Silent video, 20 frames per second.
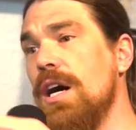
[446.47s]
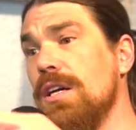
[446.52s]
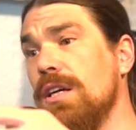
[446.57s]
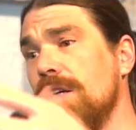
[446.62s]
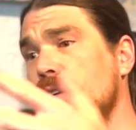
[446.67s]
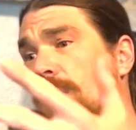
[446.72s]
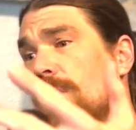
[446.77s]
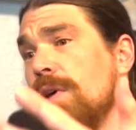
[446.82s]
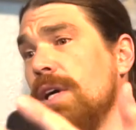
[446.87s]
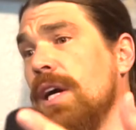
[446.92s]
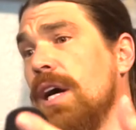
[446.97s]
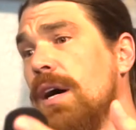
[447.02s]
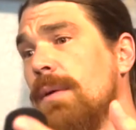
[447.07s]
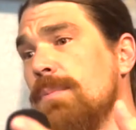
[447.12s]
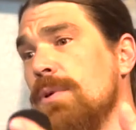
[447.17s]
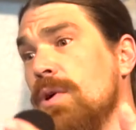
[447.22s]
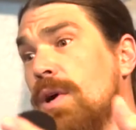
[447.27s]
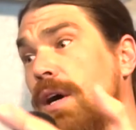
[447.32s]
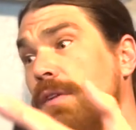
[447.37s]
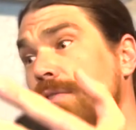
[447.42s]
Growing up,
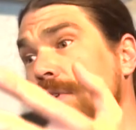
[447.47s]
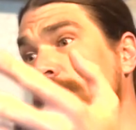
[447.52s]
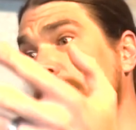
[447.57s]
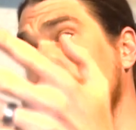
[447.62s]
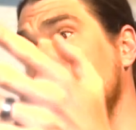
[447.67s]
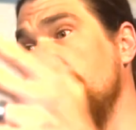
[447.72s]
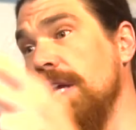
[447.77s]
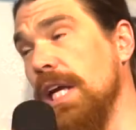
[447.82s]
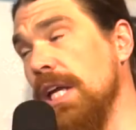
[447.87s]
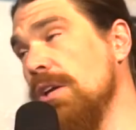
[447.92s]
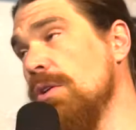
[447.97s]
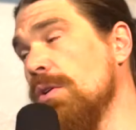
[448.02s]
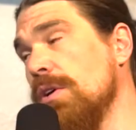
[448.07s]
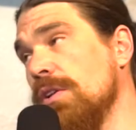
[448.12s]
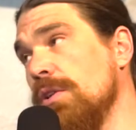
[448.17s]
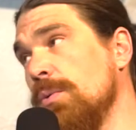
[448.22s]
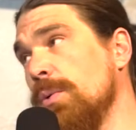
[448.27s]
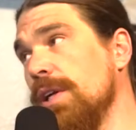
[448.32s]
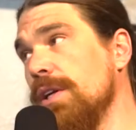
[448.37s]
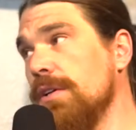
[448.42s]
you often play indoor in
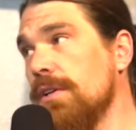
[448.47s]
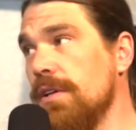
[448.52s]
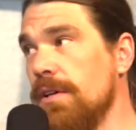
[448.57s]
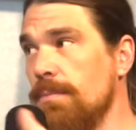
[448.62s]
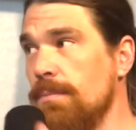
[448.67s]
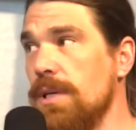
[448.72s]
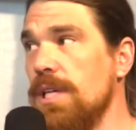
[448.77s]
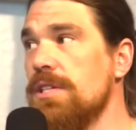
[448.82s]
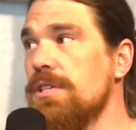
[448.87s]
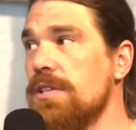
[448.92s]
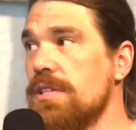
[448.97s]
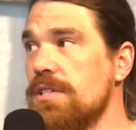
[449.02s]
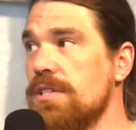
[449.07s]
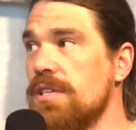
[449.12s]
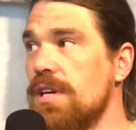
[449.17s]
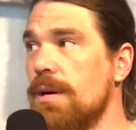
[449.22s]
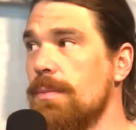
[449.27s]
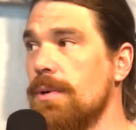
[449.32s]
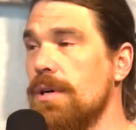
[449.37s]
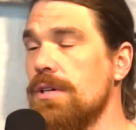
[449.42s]
the winter and beach in the
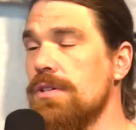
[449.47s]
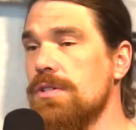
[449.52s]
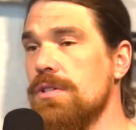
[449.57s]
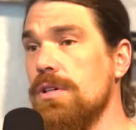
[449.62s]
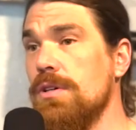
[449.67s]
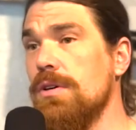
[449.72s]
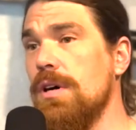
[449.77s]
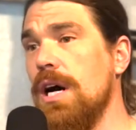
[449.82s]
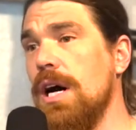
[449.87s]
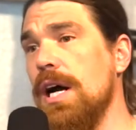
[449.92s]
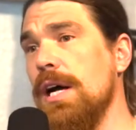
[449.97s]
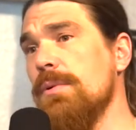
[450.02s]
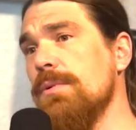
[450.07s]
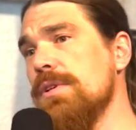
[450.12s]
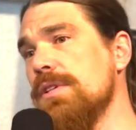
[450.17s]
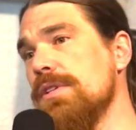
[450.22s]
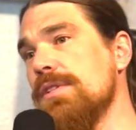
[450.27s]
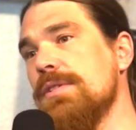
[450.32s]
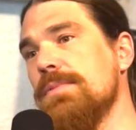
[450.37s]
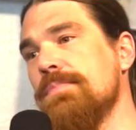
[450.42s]
summer. So I
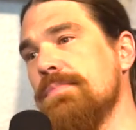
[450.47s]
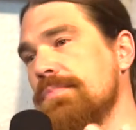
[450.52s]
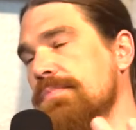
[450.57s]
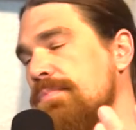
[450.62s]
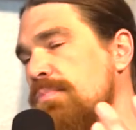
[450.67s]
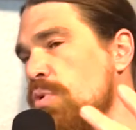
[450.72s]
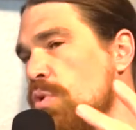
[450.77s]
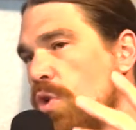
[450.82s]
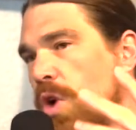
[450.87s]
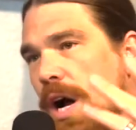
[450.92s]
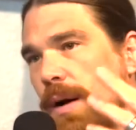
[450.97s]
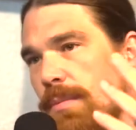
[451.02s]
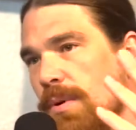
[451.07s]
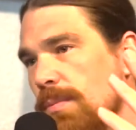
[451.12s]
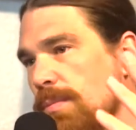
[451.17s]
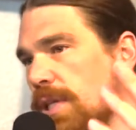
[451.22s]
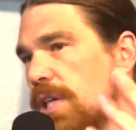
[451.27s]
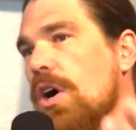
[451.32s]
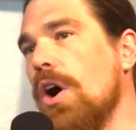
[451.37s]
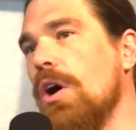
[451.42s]
was
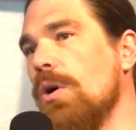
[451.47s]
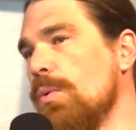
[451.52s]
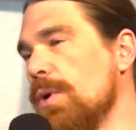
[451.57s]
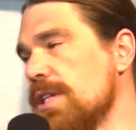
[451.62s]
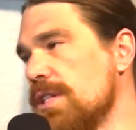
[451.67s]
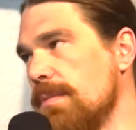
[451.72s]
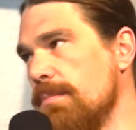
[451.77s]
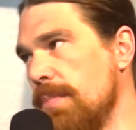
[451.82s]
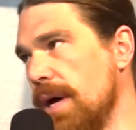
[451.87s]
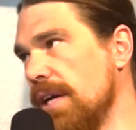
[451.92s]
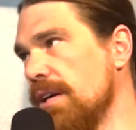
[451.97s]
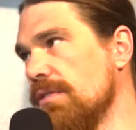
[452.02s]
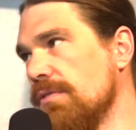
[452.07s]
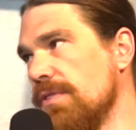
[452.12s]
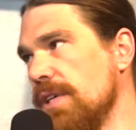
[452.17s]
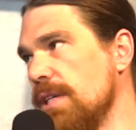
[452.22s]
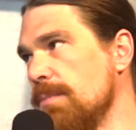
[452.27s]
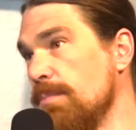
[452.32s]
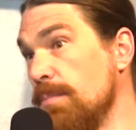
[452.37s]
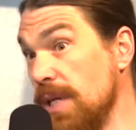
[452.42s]
probably always a better
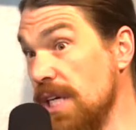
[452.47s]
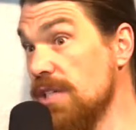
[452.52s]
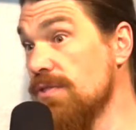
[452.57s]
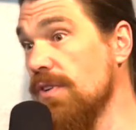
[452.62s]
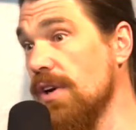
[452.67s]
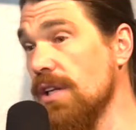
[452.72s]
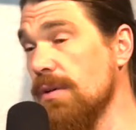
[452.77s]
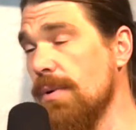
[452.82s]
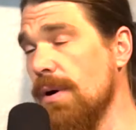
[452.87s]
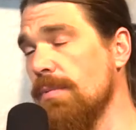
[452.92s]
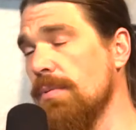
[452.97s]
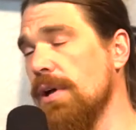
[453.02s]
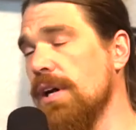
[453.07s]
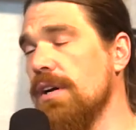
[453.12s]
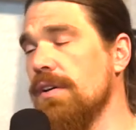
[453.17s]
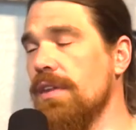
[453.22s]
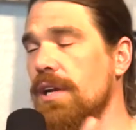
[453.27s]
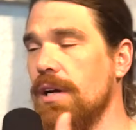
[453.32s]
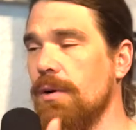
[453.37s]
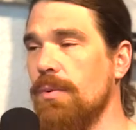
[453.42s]
beach volleyball player
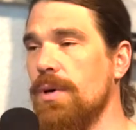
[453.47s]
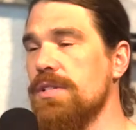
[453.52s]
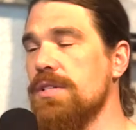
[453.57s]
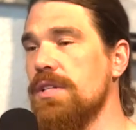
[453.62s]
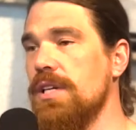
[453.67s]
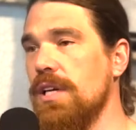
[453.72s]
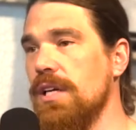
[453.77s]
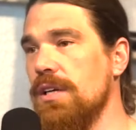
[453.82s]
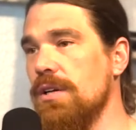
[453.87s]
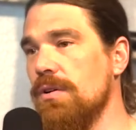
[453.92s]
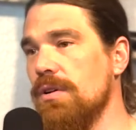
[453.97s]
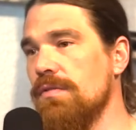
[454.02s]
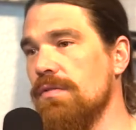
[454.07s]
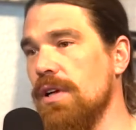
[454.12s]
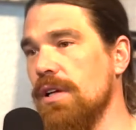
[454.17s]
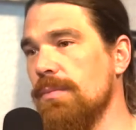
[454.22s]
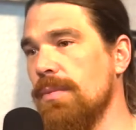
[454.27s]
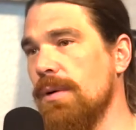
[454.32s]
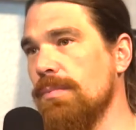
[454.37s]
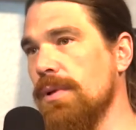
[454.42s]
than I was an indoor
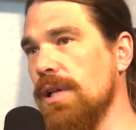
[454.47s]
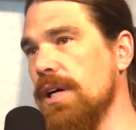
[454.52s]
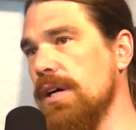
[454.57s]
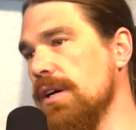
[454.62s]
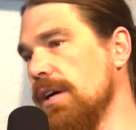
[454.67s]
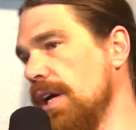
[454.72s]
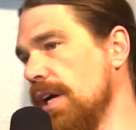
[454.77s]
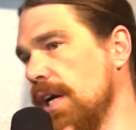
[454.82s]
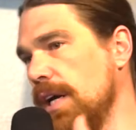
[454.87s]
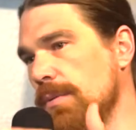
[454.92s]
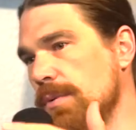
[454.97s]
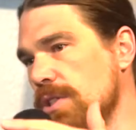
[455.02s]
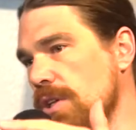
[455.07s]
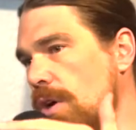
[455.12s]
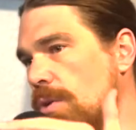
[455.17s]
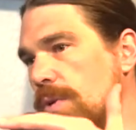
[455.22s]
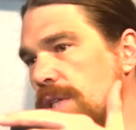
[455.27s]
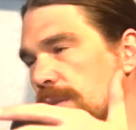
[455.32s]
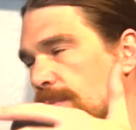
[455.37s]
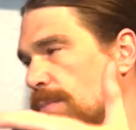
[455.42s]
volleyball player, and I was
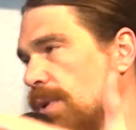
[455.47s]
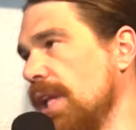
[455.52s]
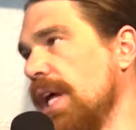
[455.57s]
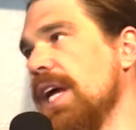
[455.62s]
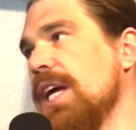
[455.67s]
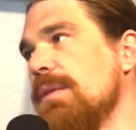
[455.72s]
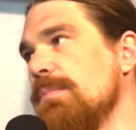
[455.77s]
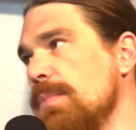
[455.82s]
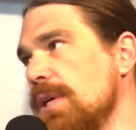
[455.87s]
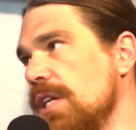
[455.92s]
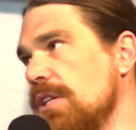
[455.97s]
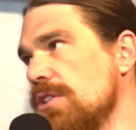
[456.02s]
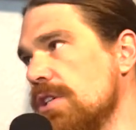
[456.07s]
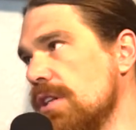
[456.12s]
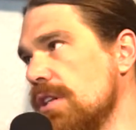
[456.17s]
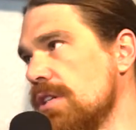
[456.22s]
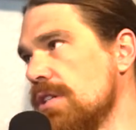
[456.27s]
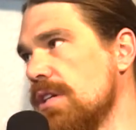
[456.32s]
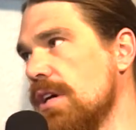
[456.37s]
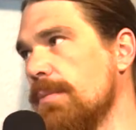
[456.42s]
always playing beach in
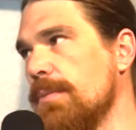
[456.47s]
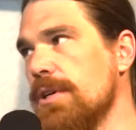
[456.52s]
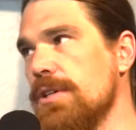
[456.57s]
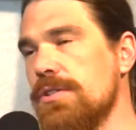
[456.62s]
the summer.